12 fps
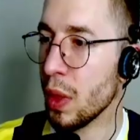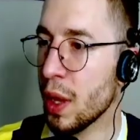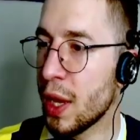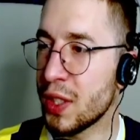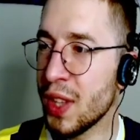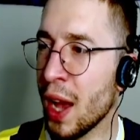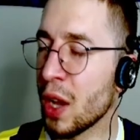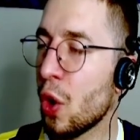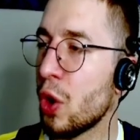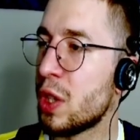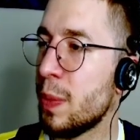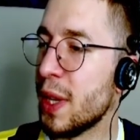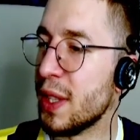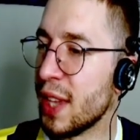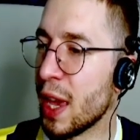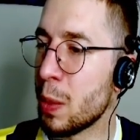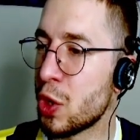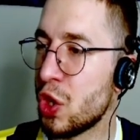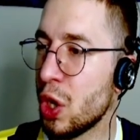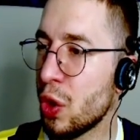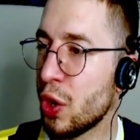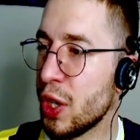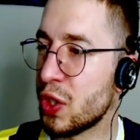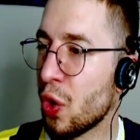He's not going to be a damage
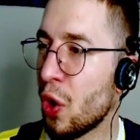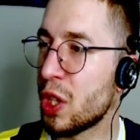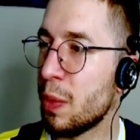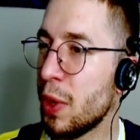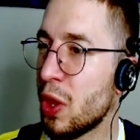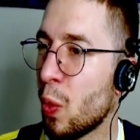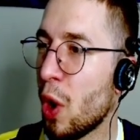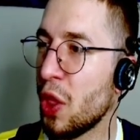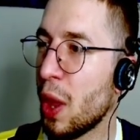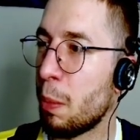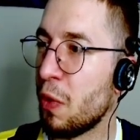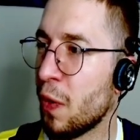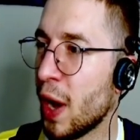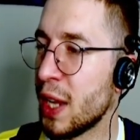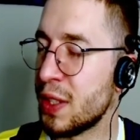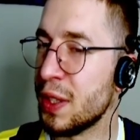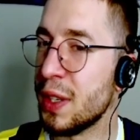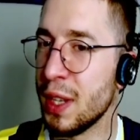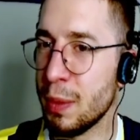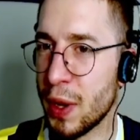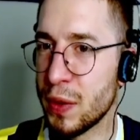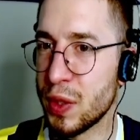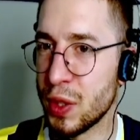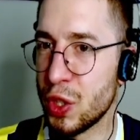dealer. He's going to be the one that provides the
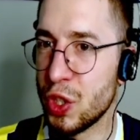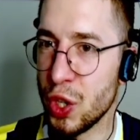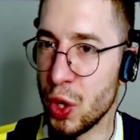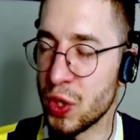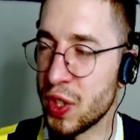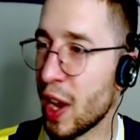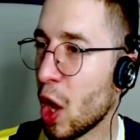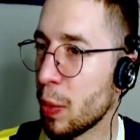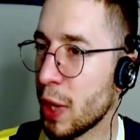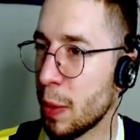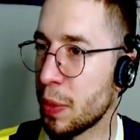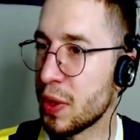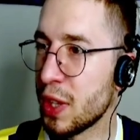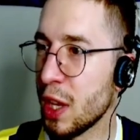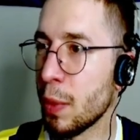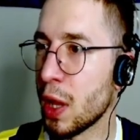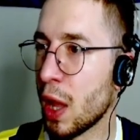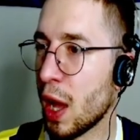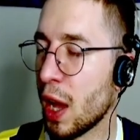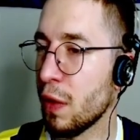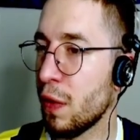debuffs and the shields that help keep the team alive.